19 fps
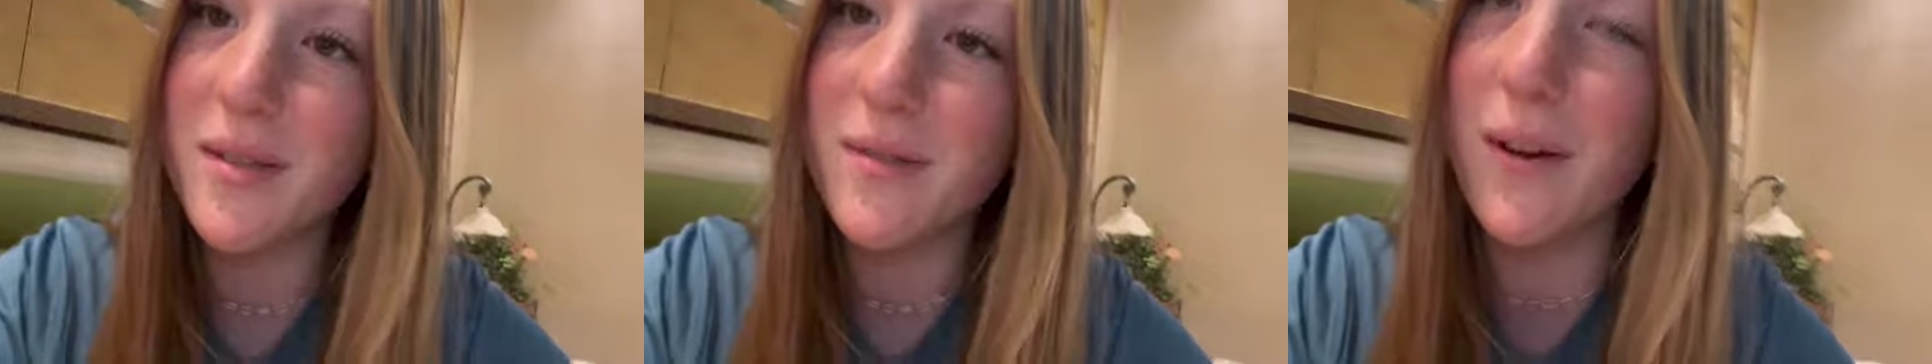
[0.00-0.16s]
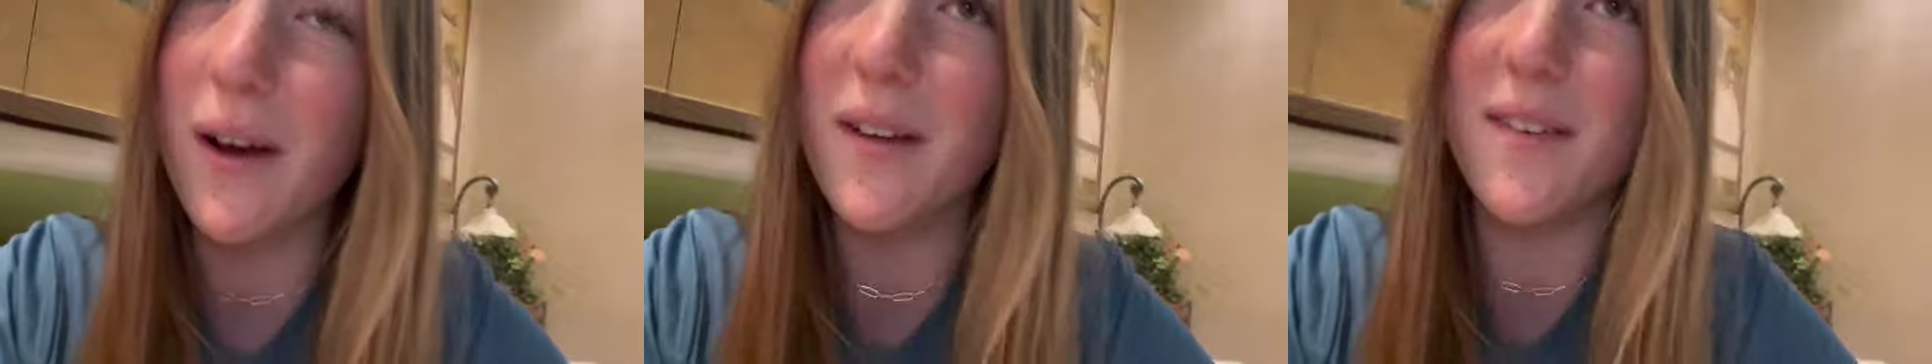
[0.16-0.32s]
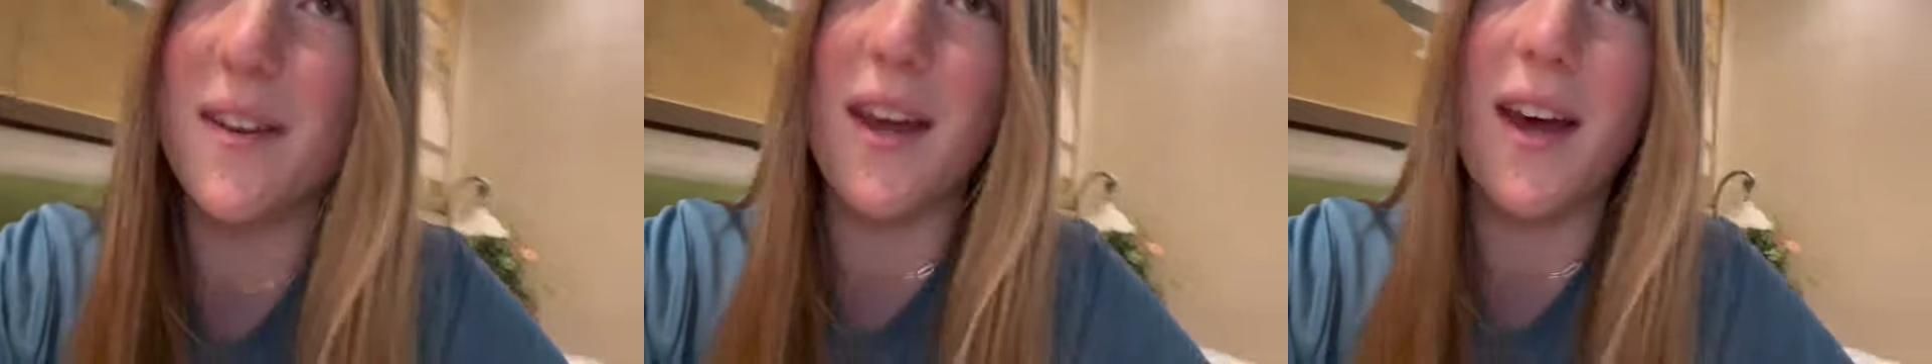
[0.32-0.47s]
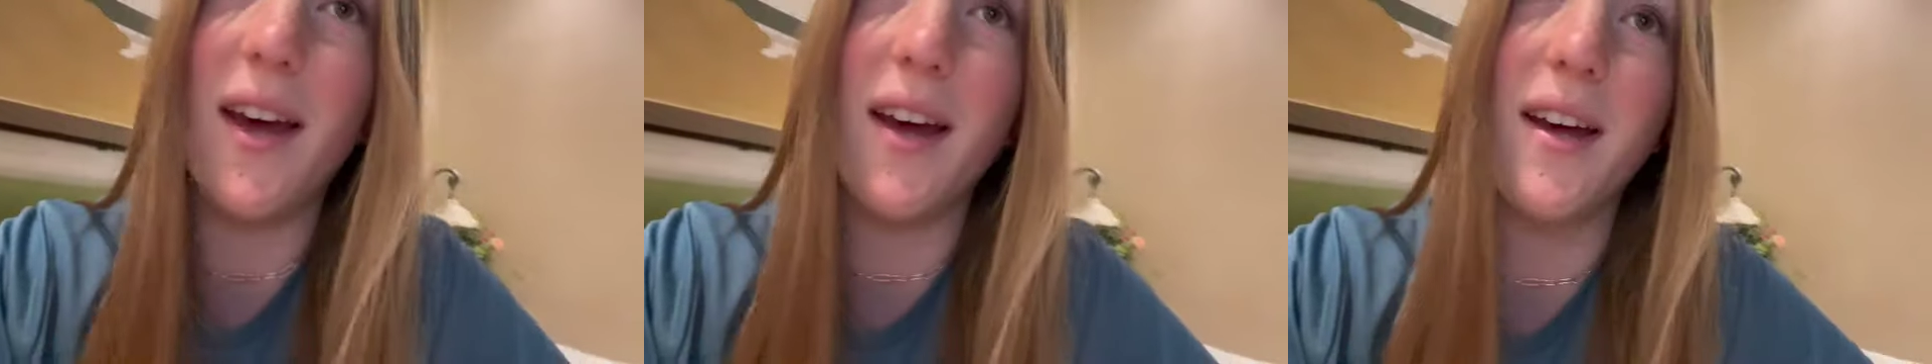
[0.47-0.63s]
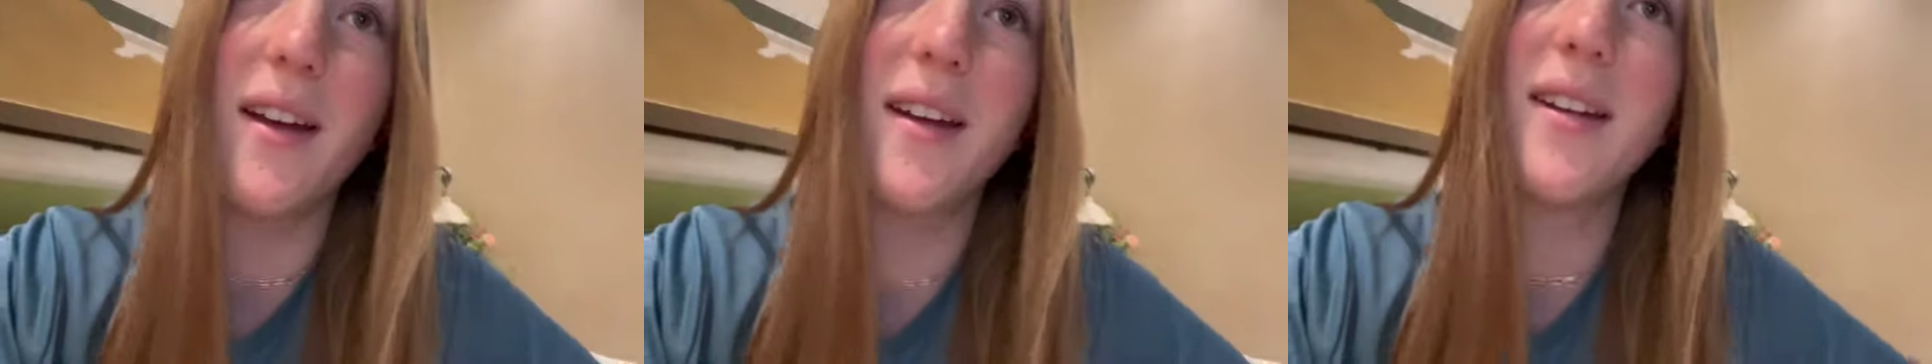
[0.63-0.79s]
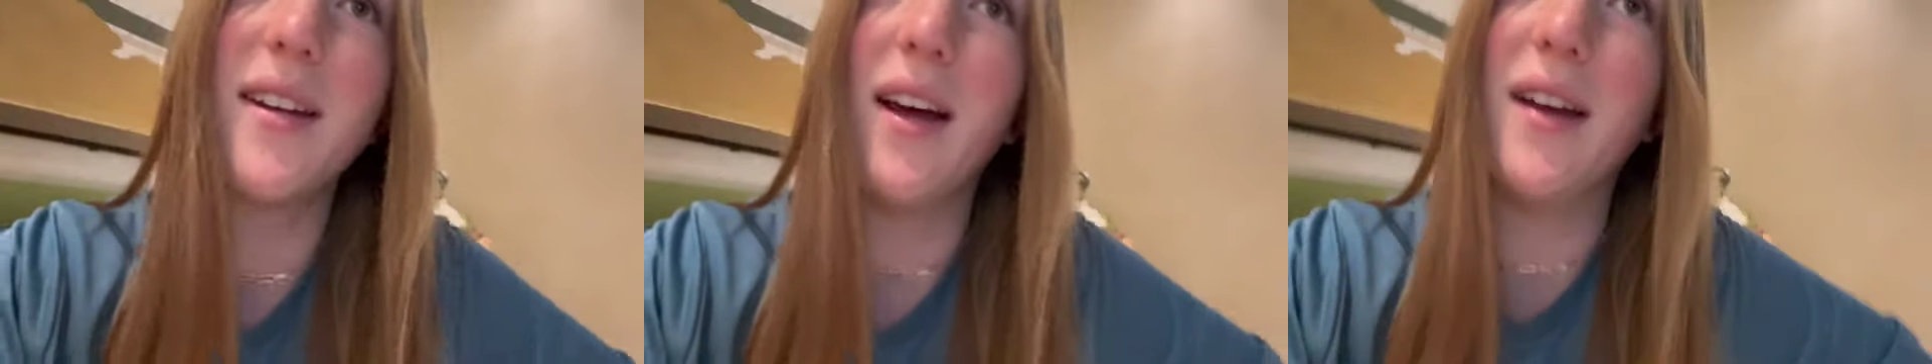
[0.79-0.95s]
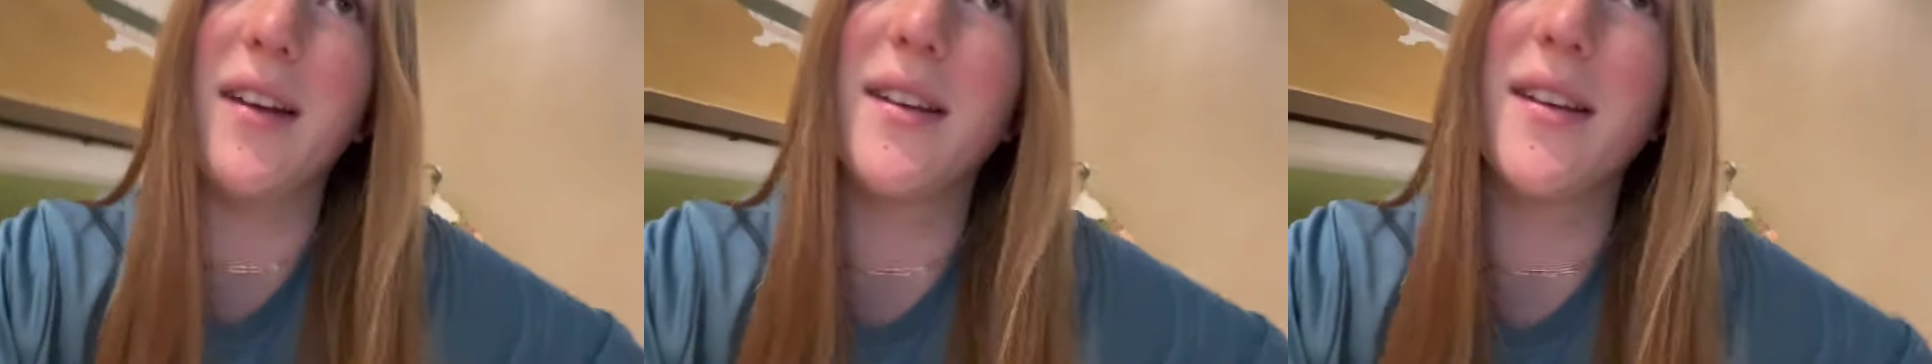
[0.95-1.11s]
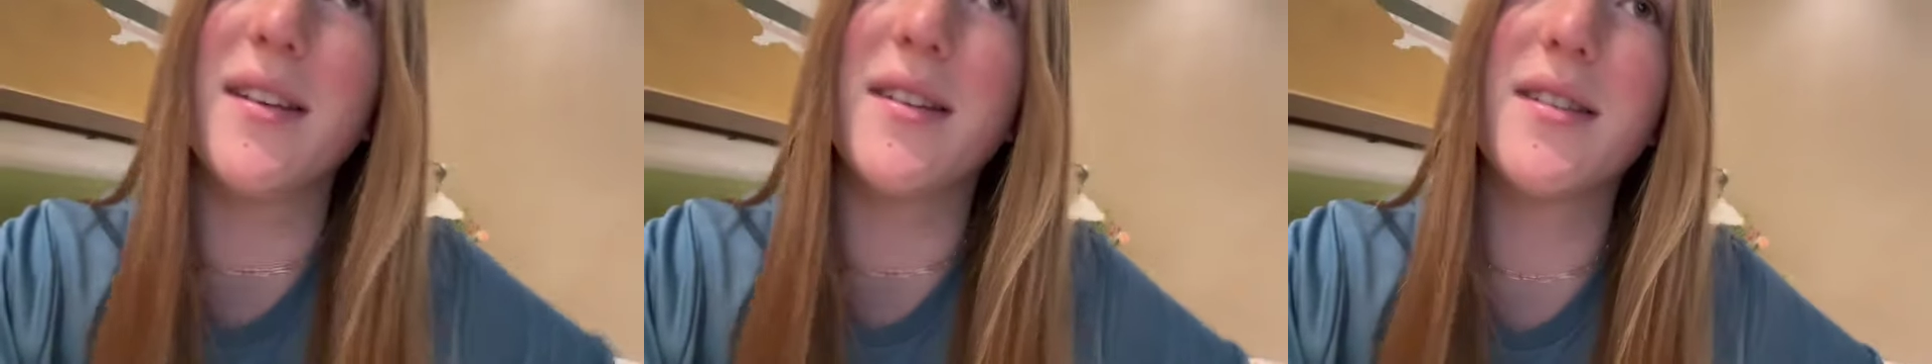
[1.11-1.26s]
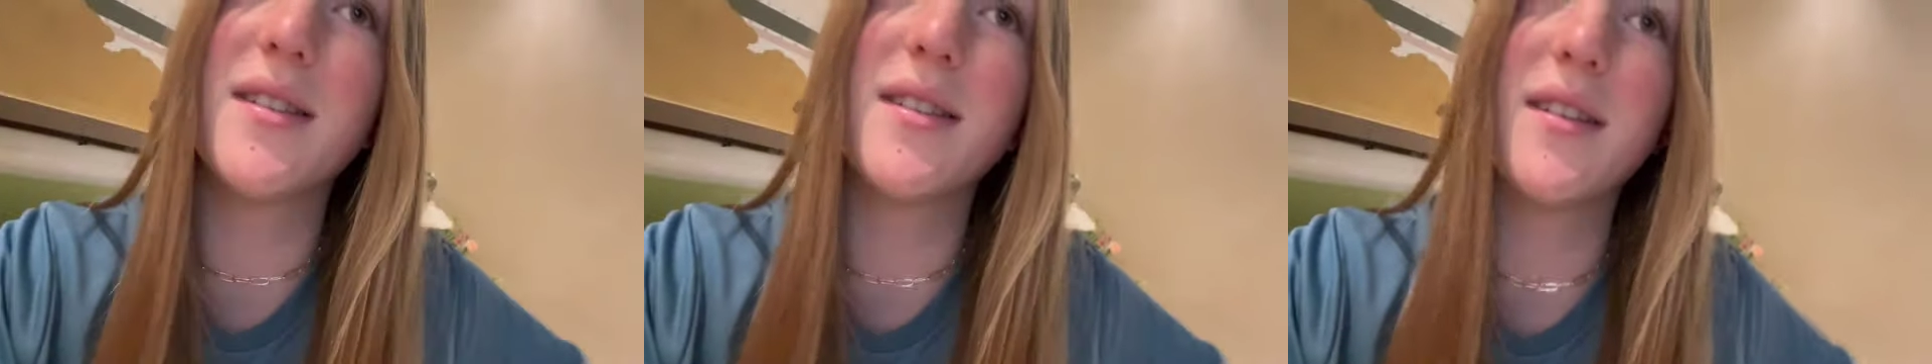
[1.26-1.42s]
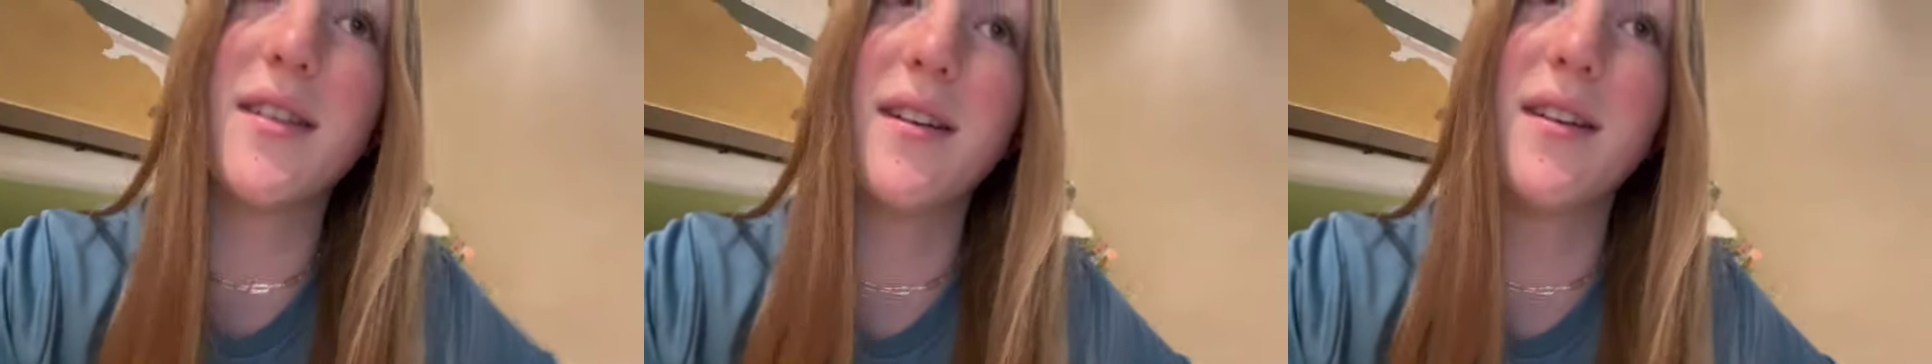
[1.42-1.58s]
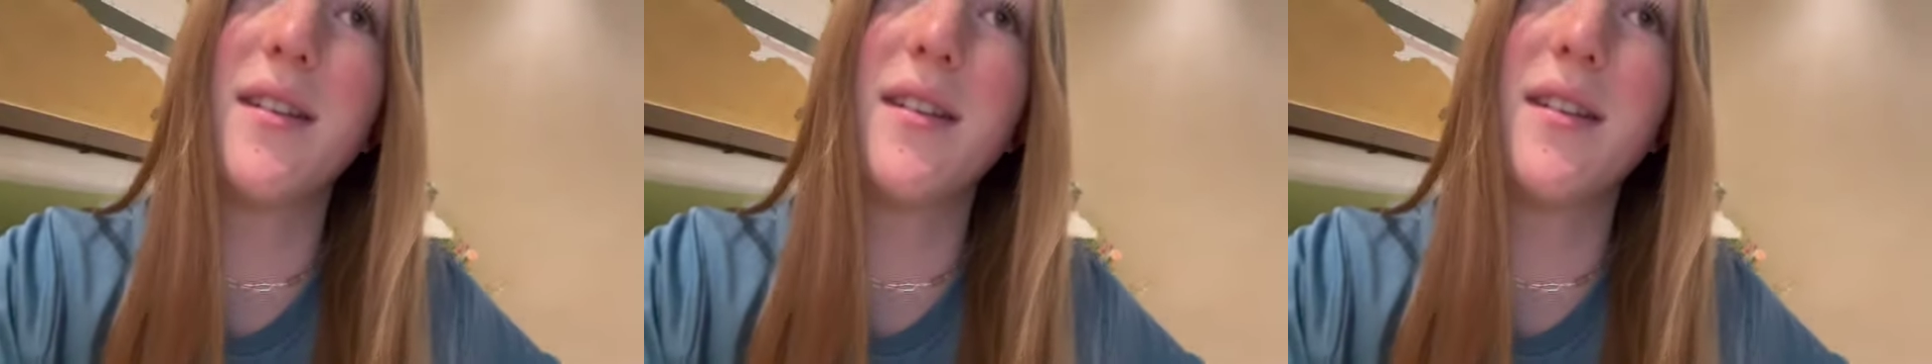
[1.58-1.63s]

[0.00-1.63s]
5K, because,